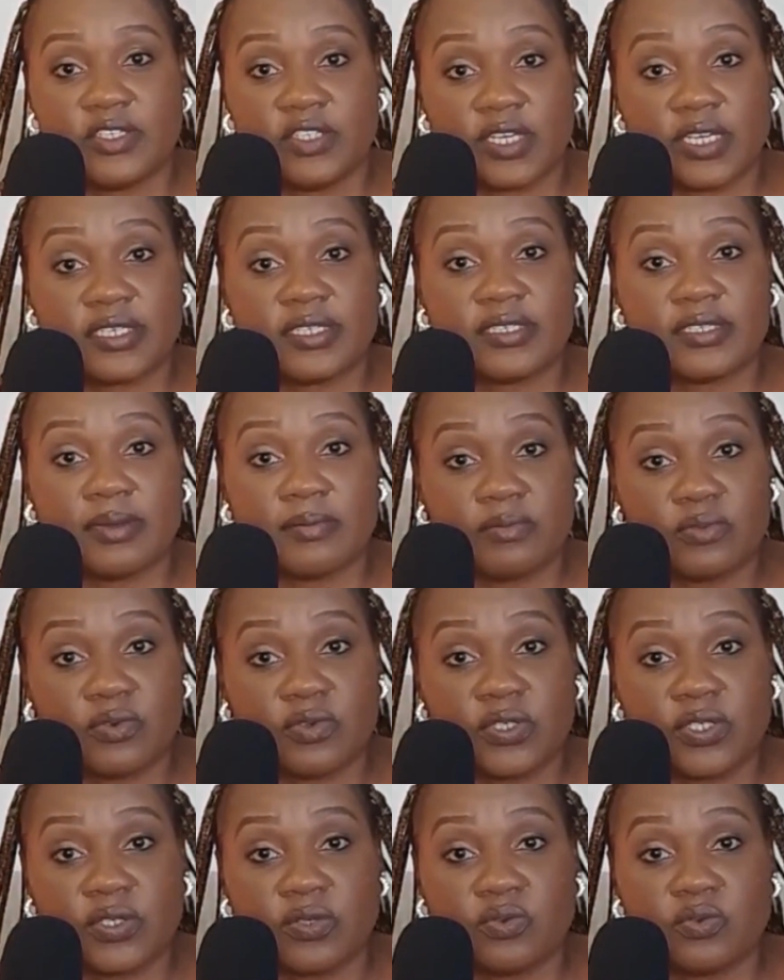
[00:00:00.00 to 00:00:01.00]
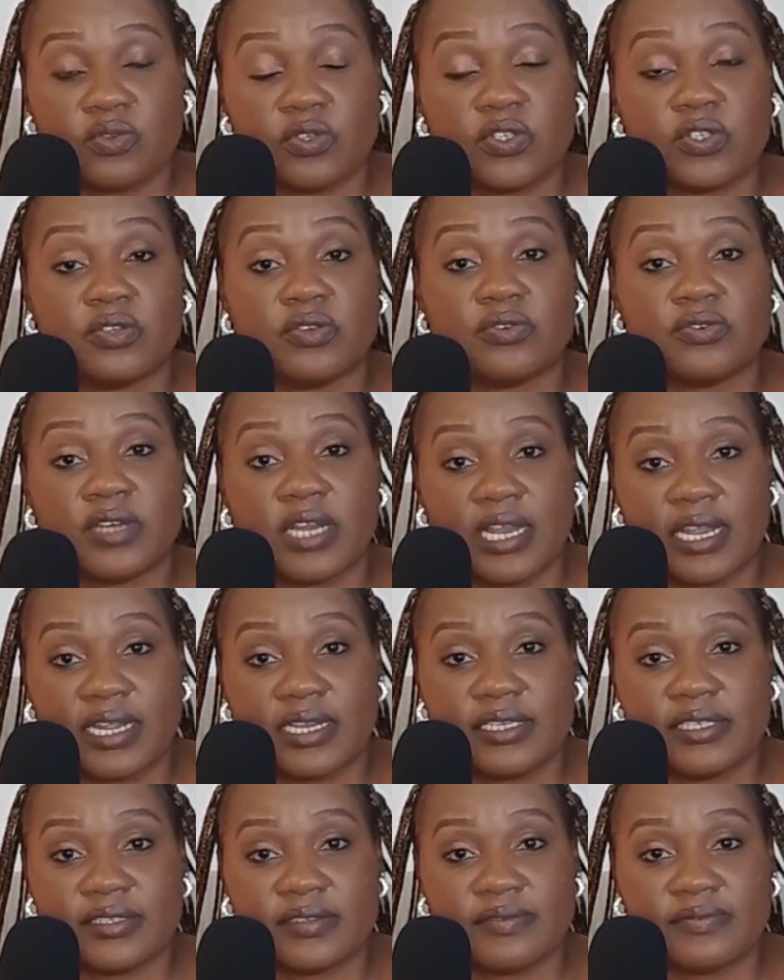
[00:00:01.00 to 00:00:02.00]
Just somebody who is your
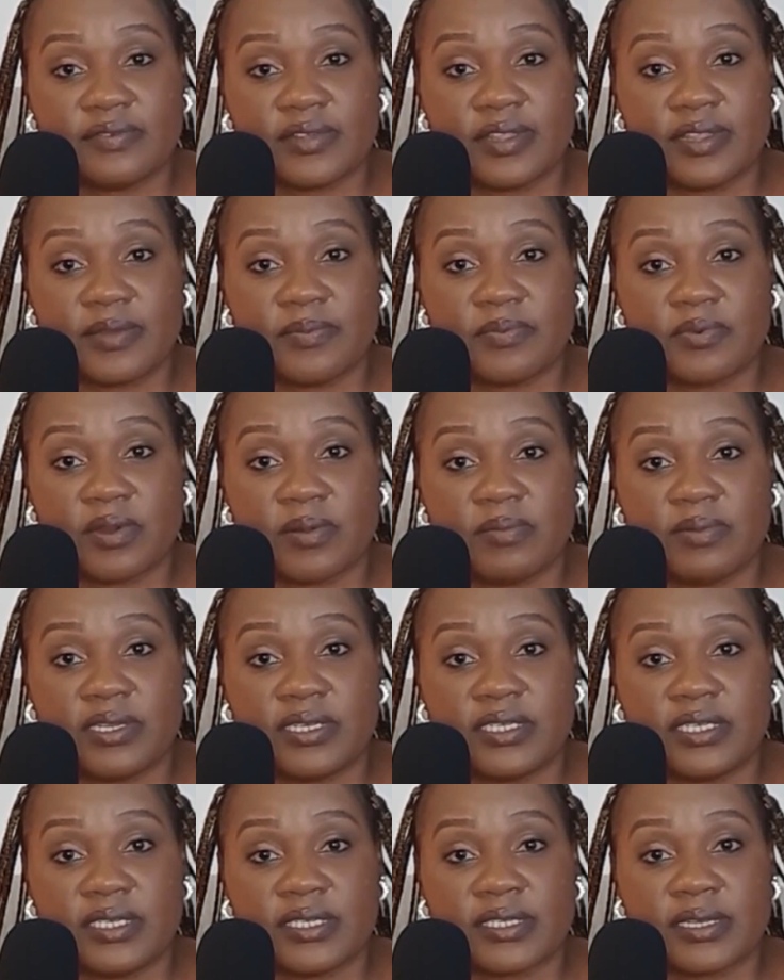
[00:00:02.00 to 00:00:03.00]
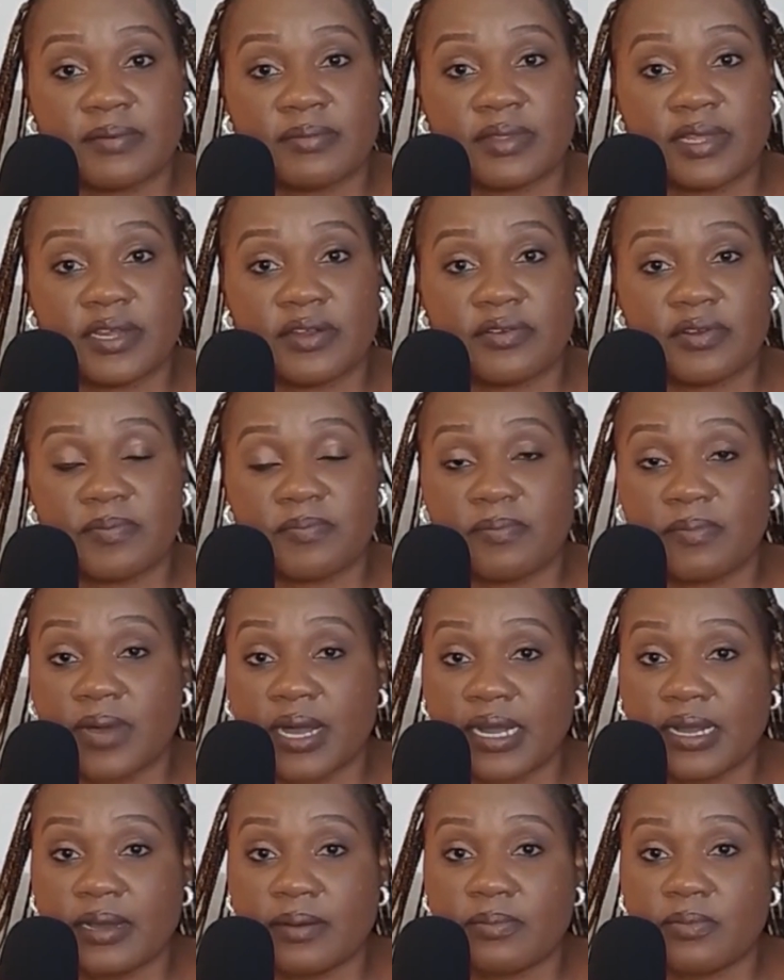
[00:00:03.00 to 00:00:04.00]
relative, and they probably did something
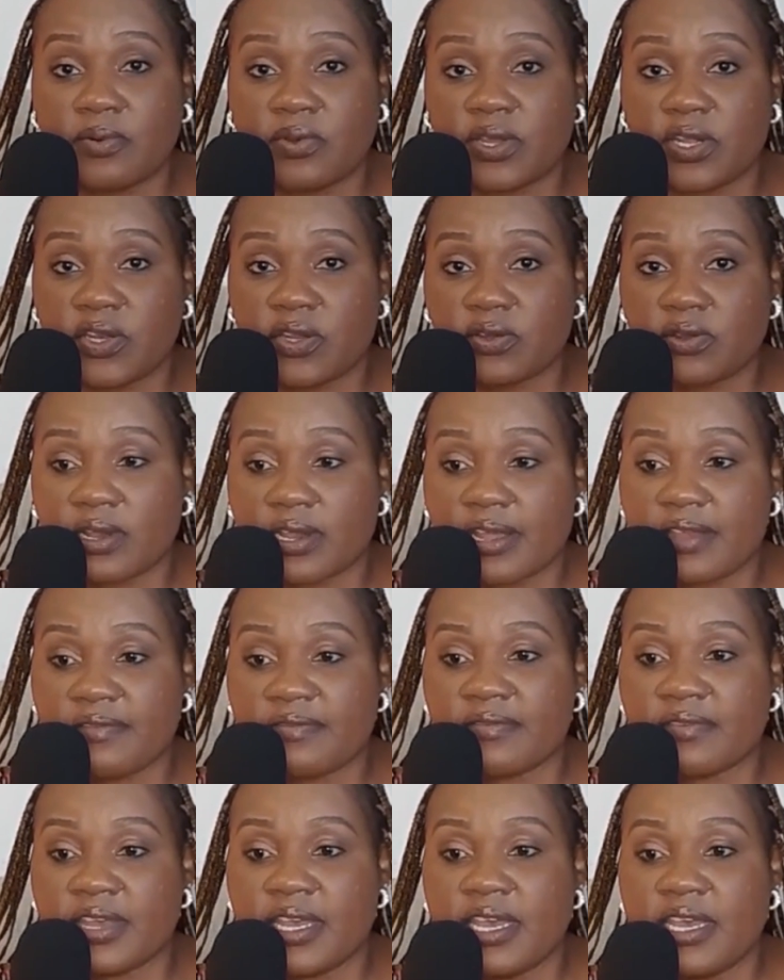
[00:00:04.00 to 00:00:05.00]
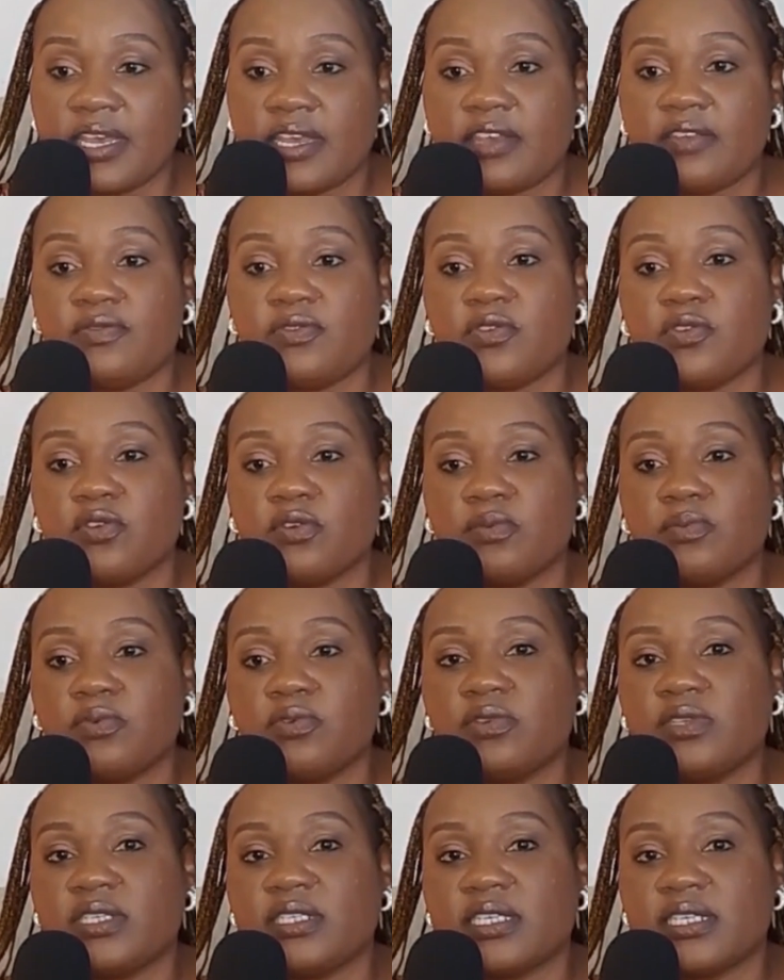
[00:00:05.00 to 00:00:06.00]
remarkable in your life. If you
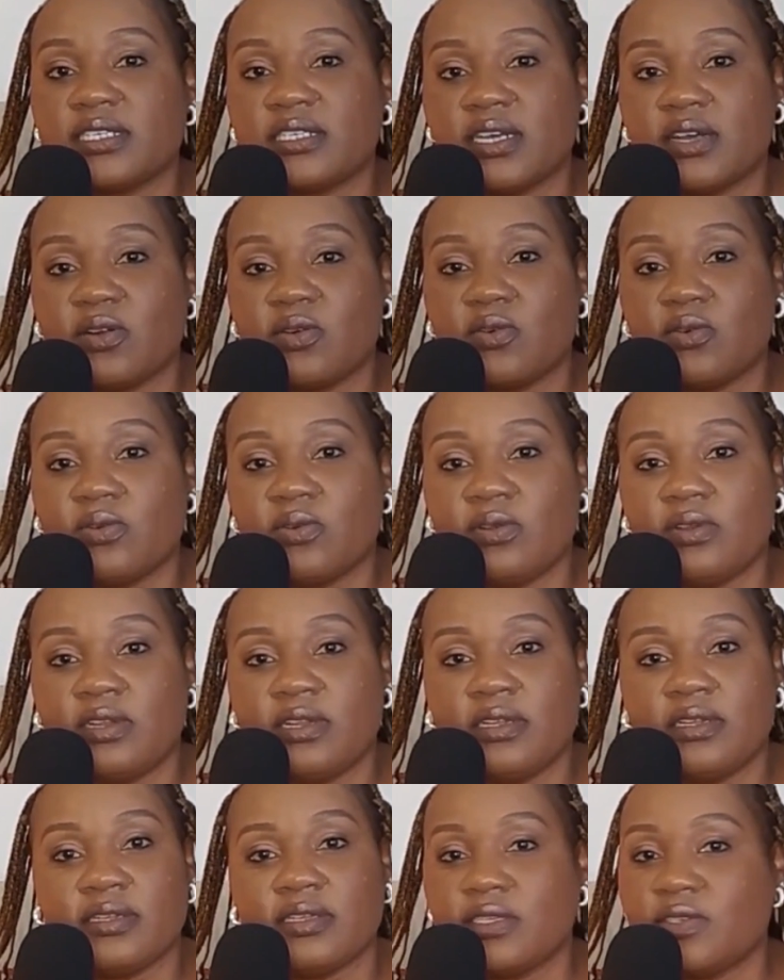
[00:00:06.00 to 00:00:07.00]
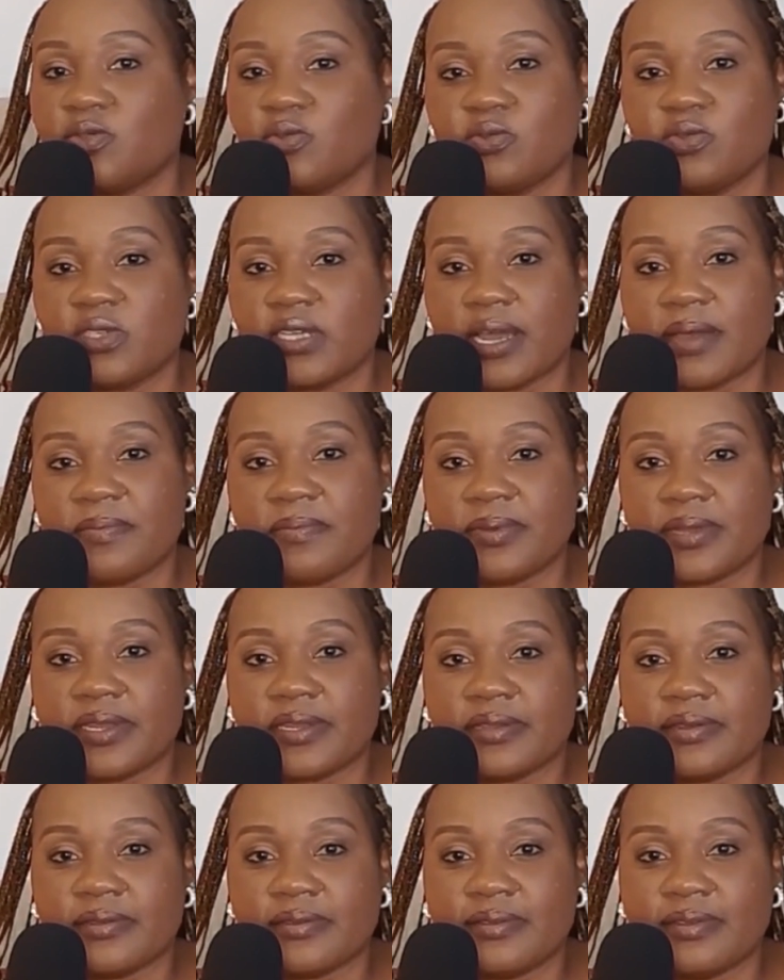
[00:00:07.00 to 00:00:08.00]
don't put it as a goal, it won't
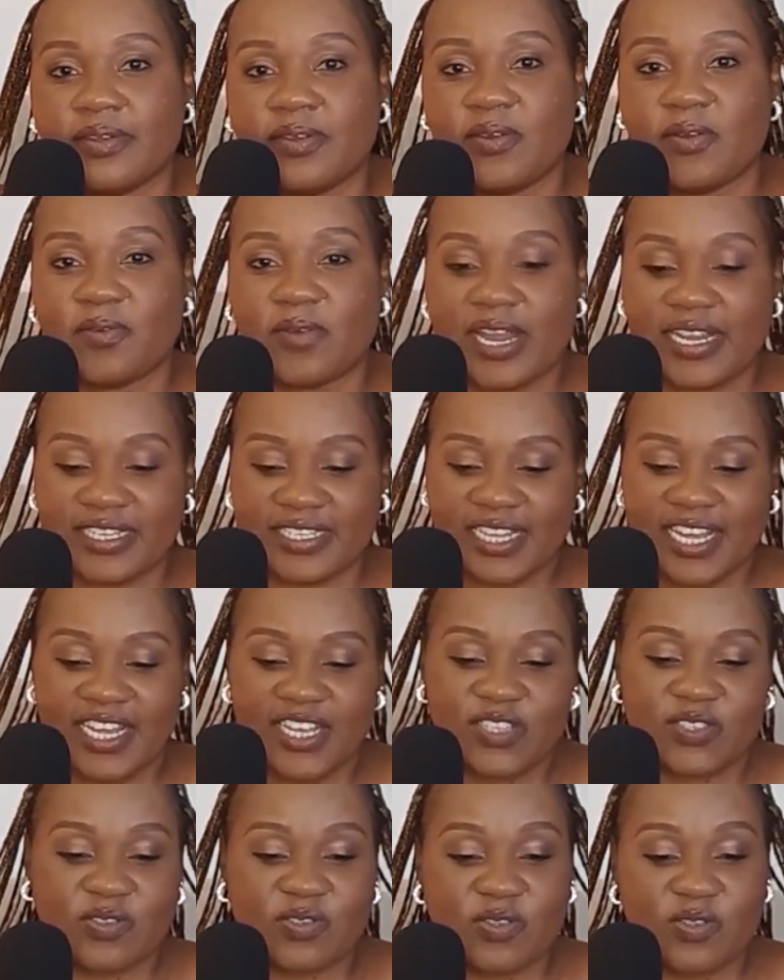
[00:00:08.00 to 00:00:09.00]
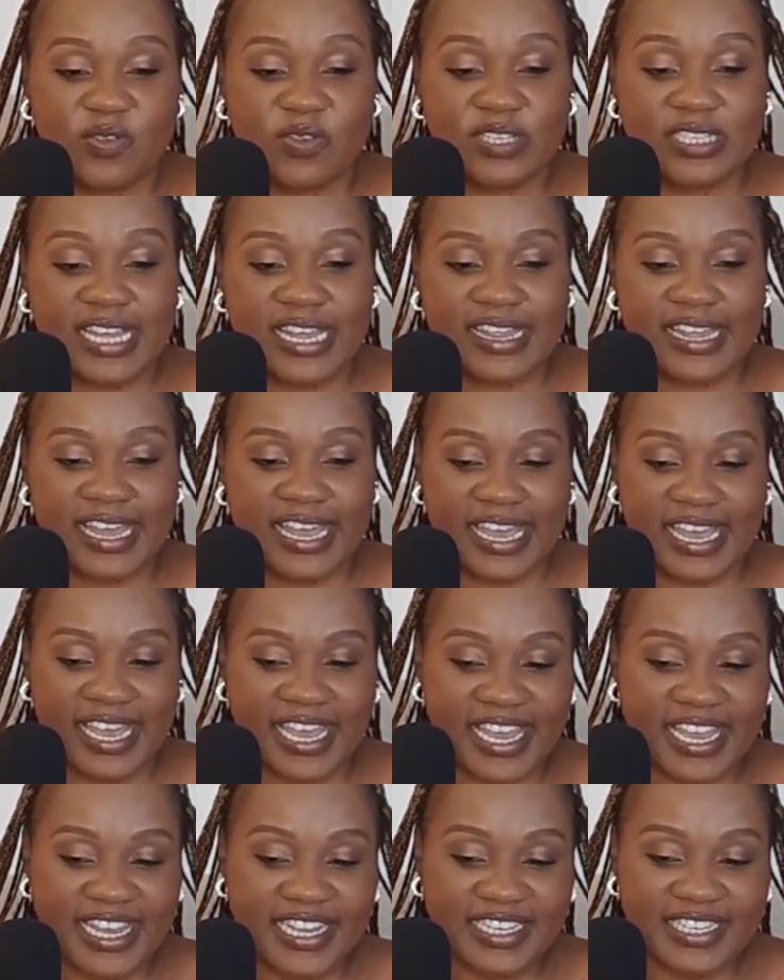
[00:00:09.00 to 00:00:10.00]
happen, right? So those are the
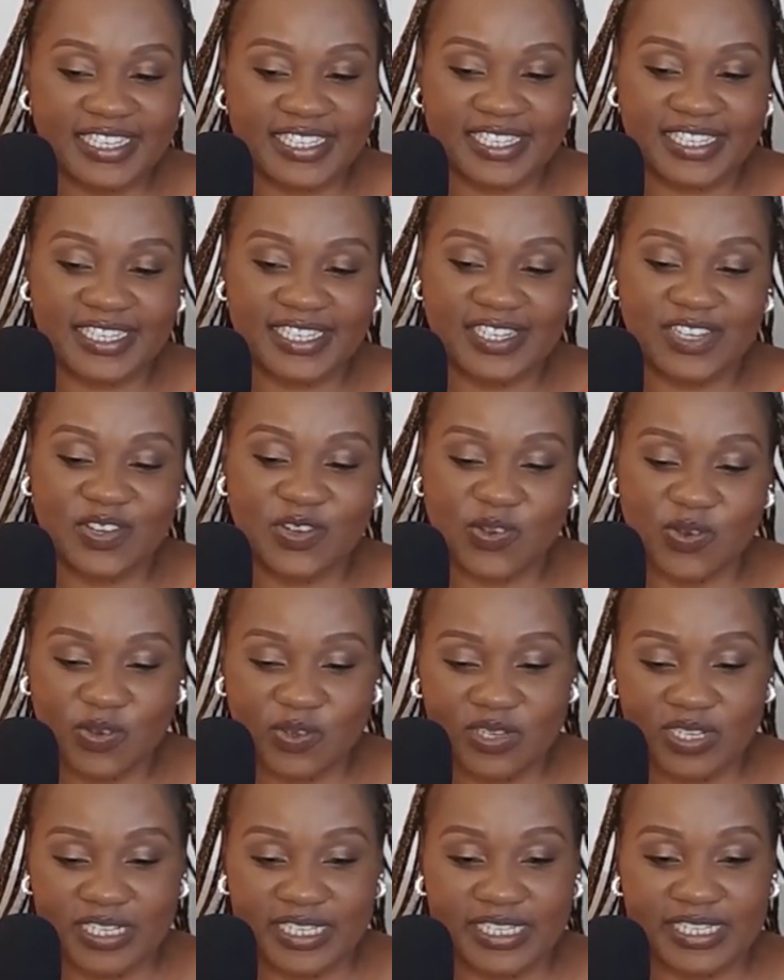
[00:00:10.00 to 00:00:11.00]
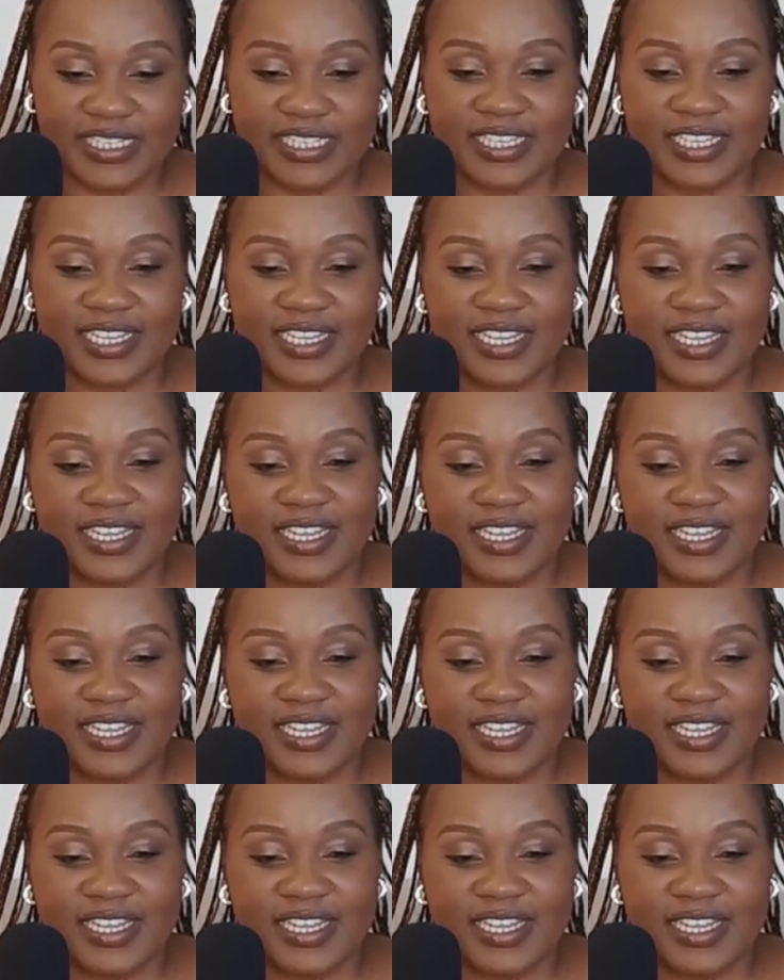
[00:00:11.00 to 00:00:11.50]
eight goals